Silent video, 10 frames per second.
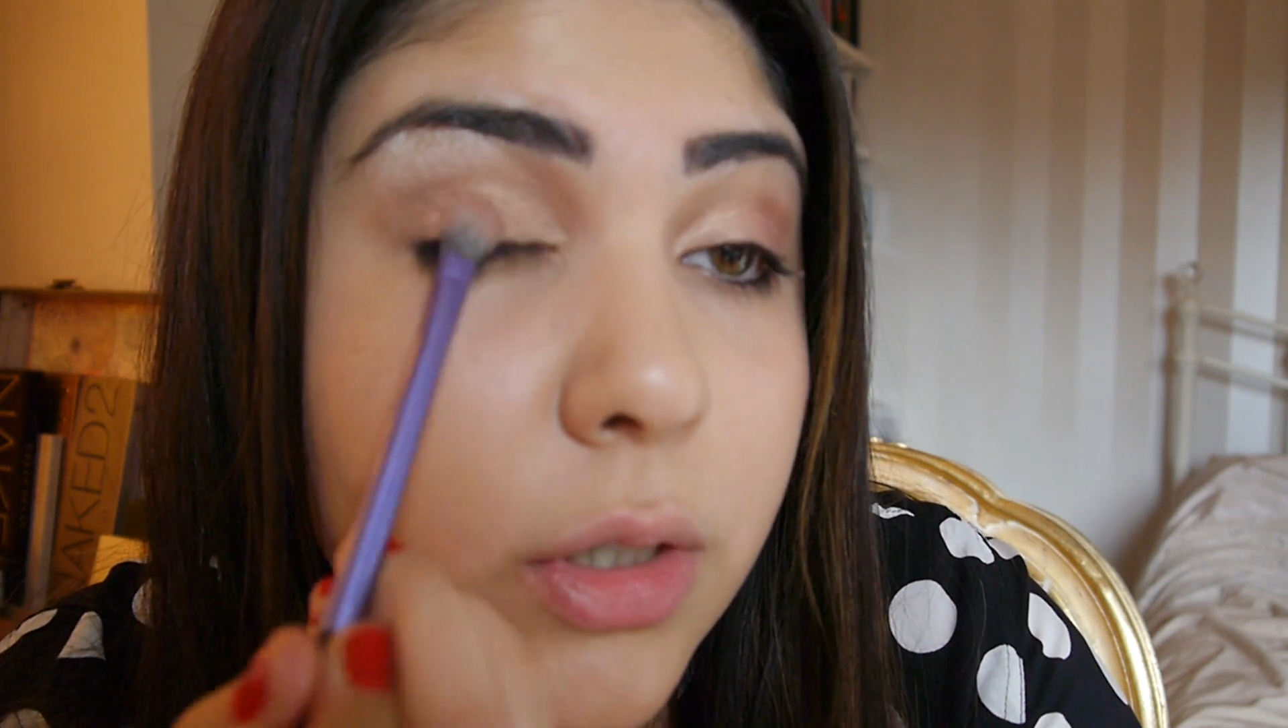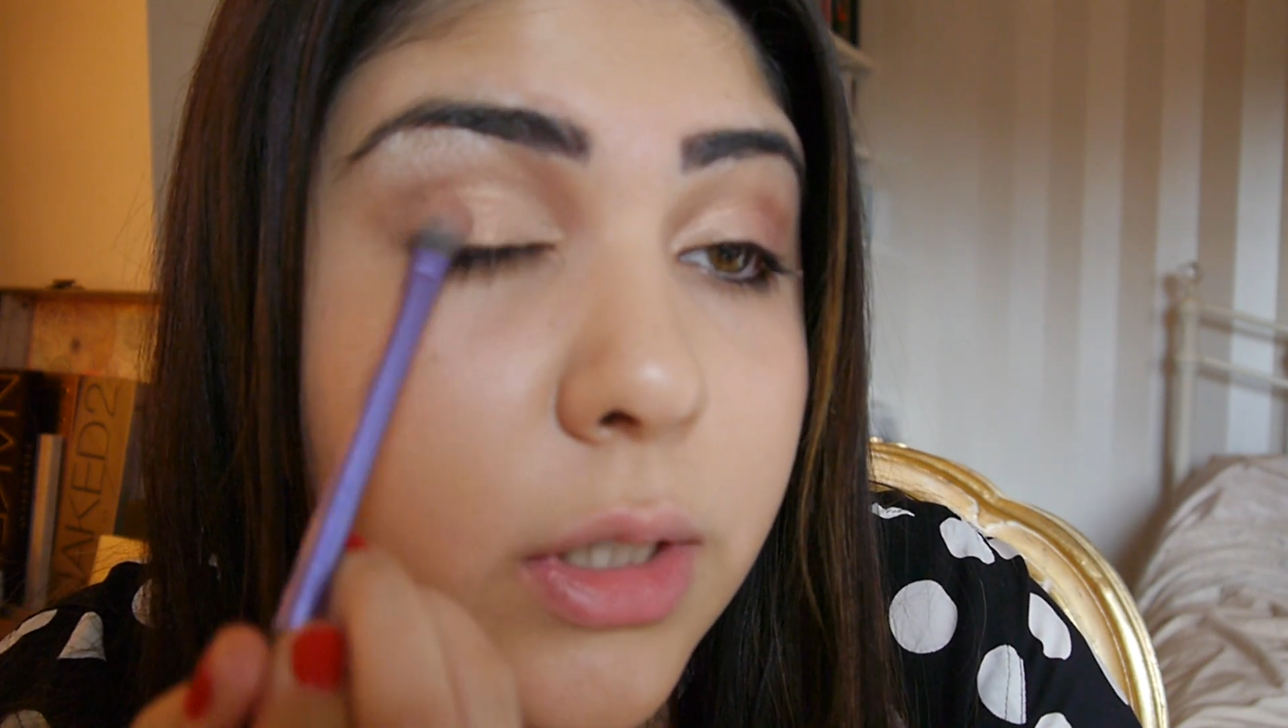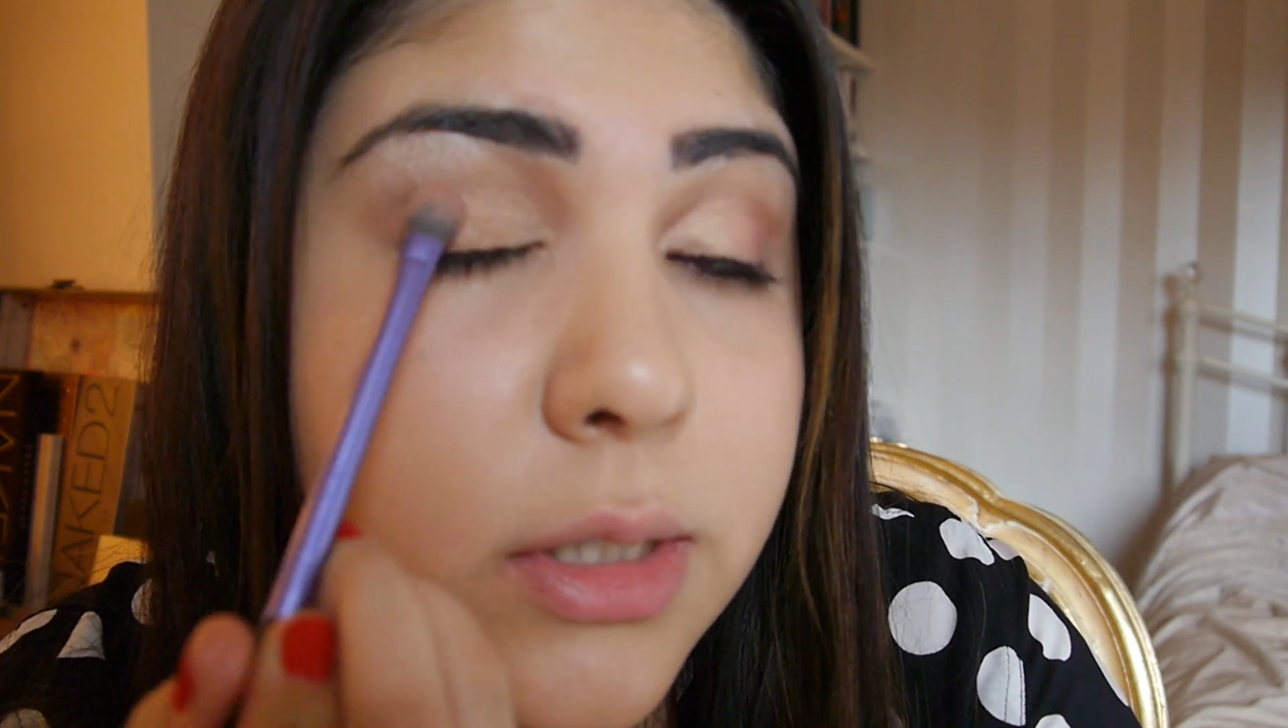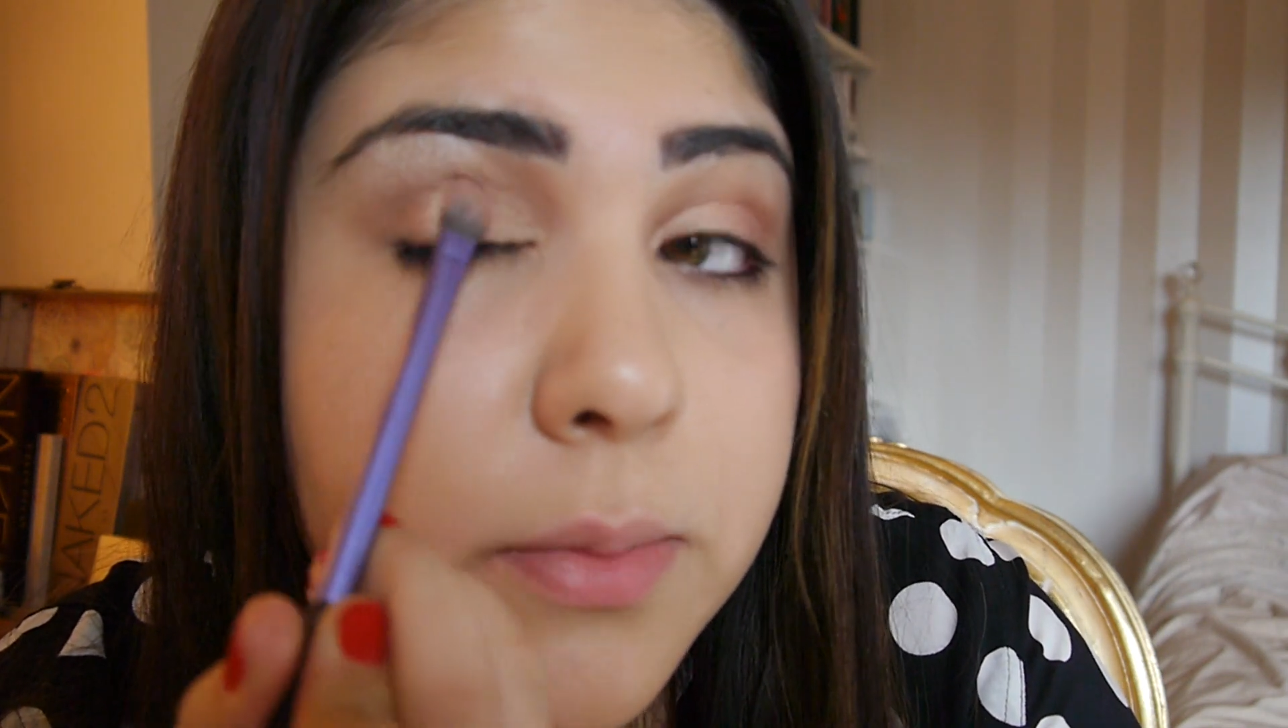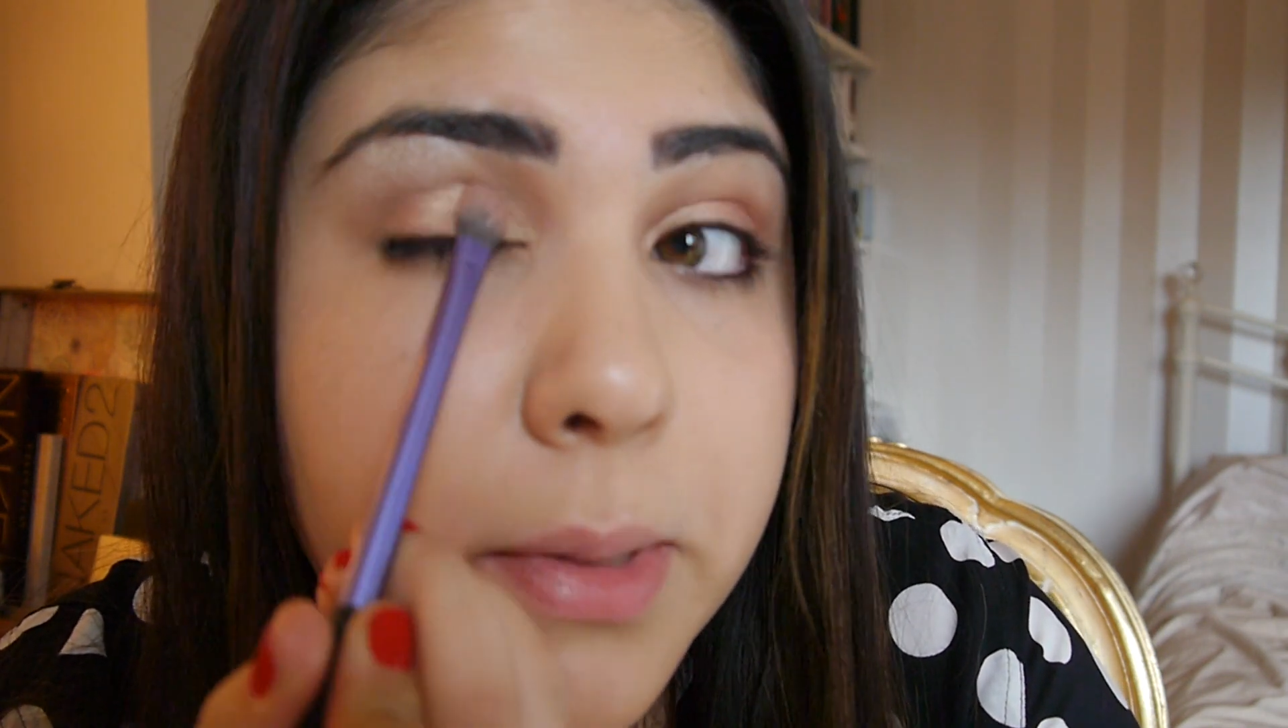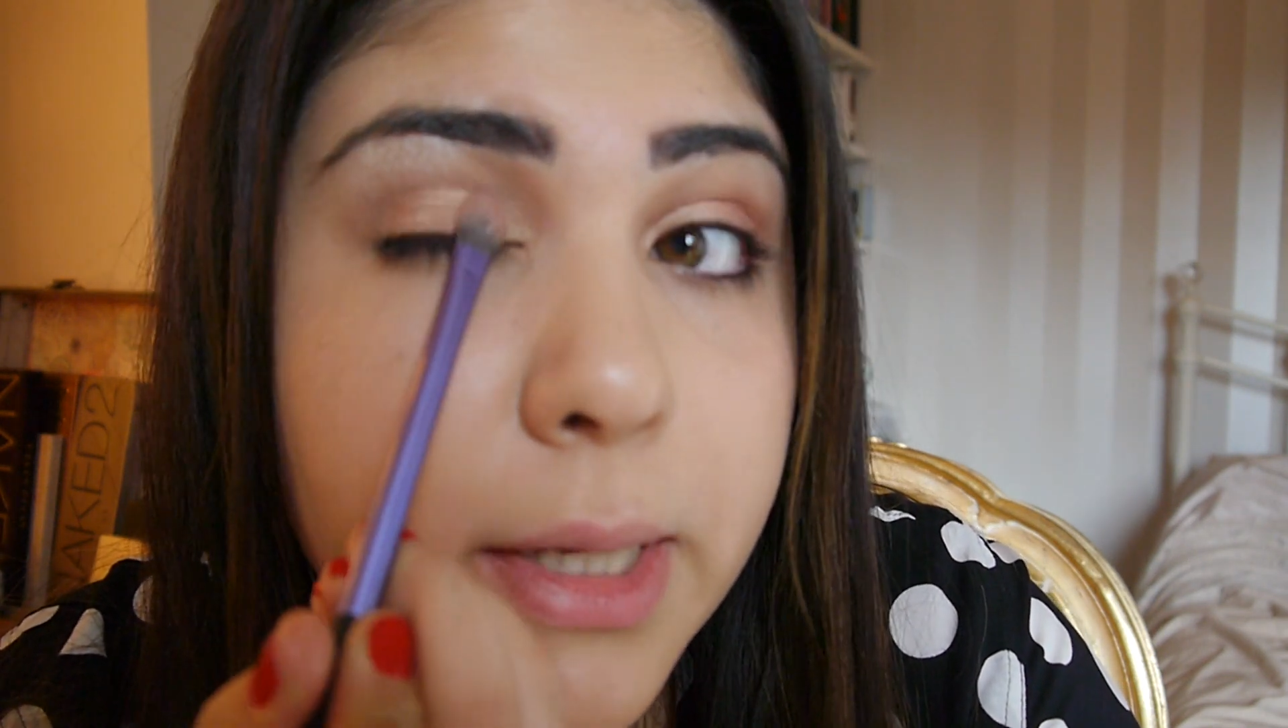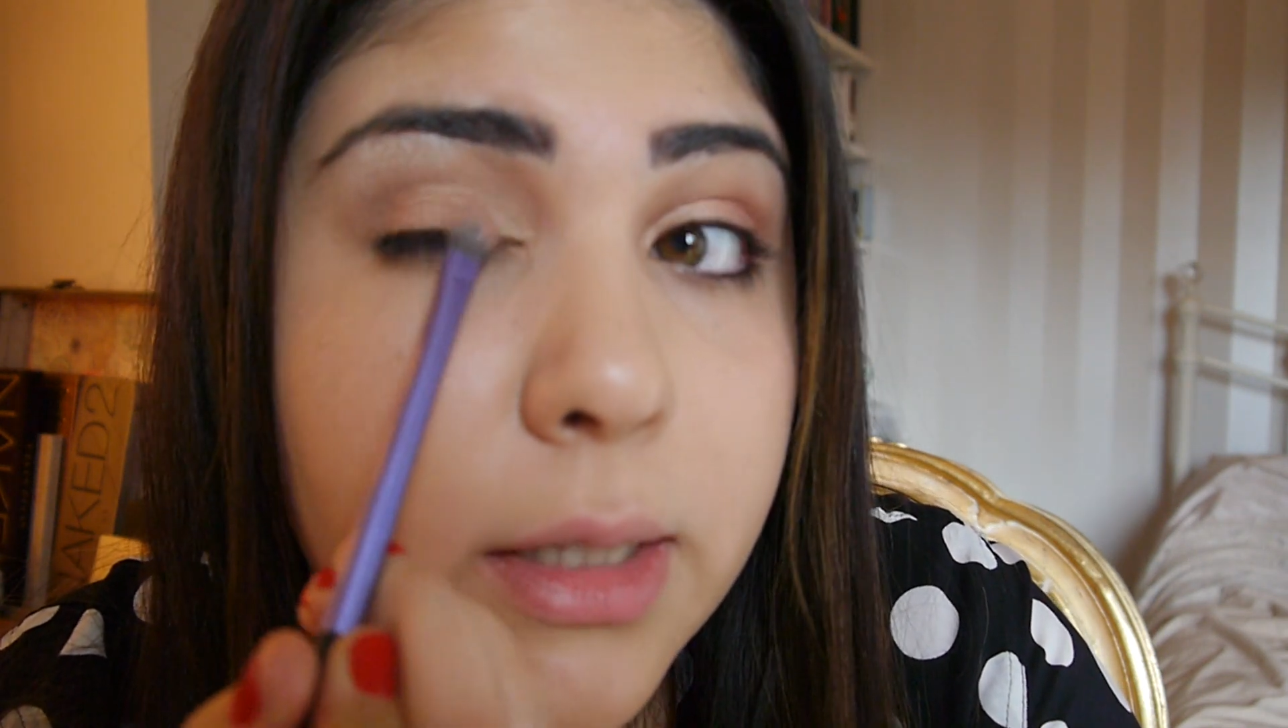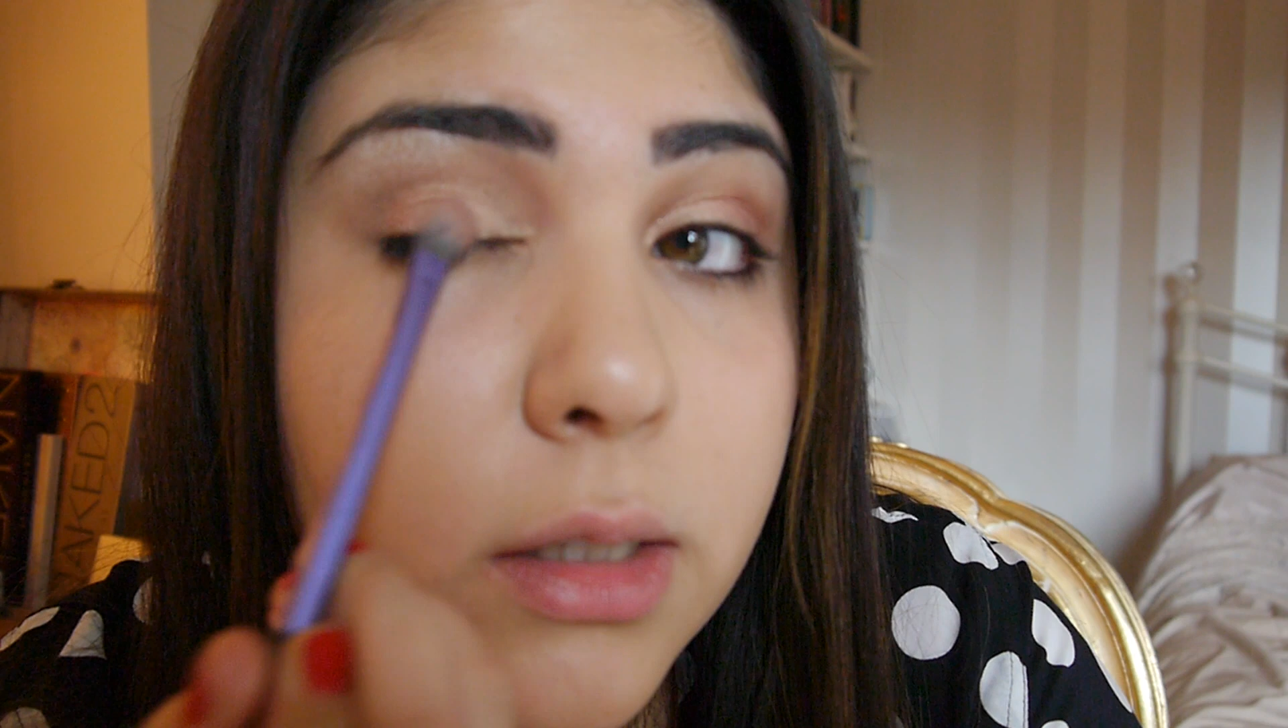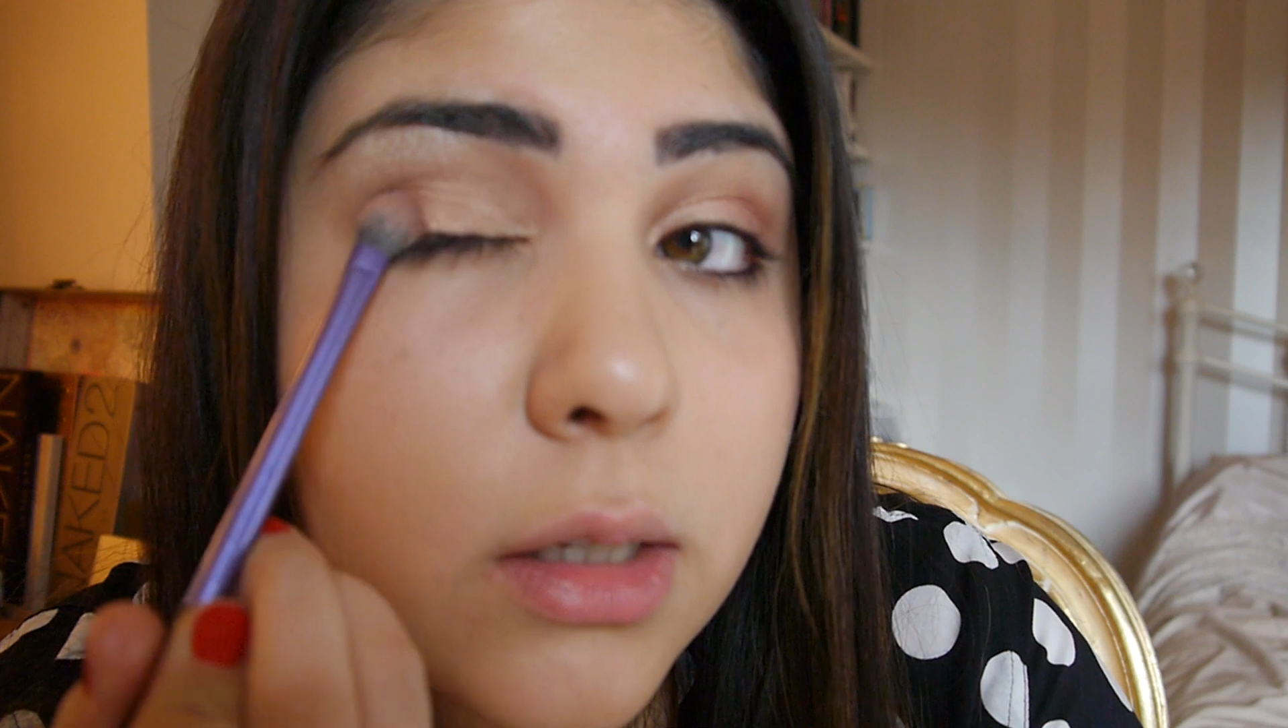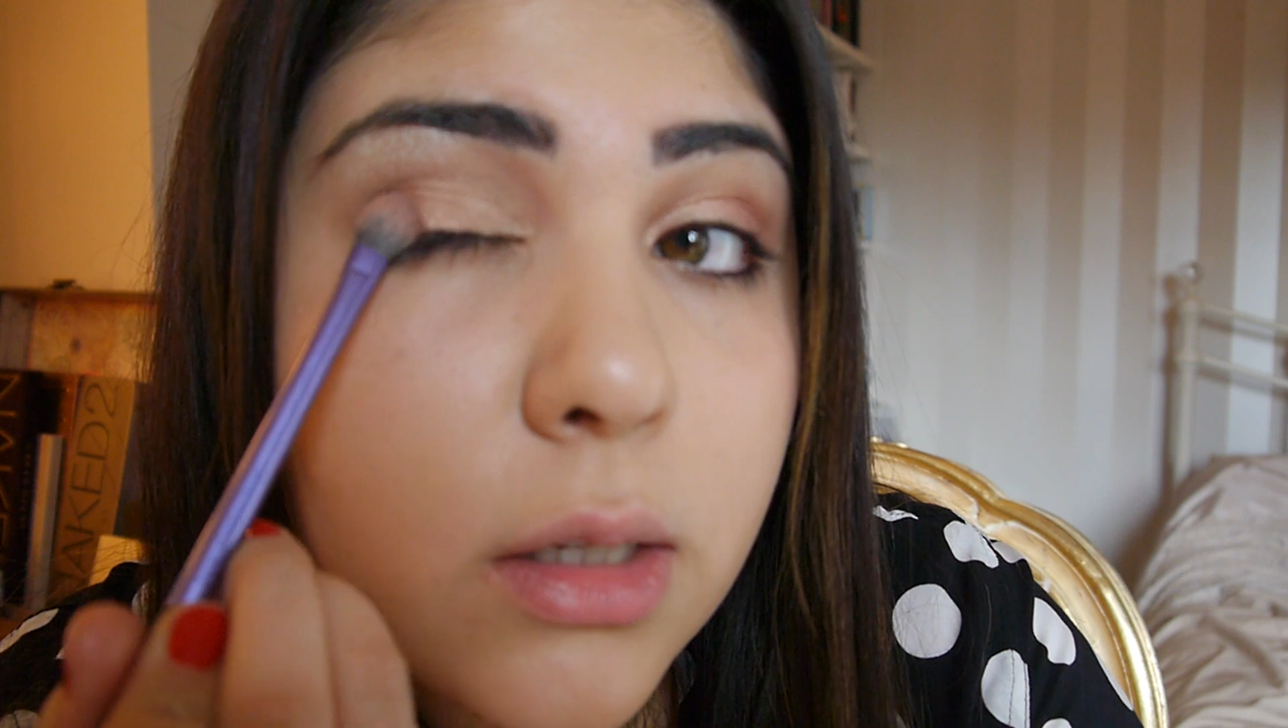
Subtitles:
colours meet,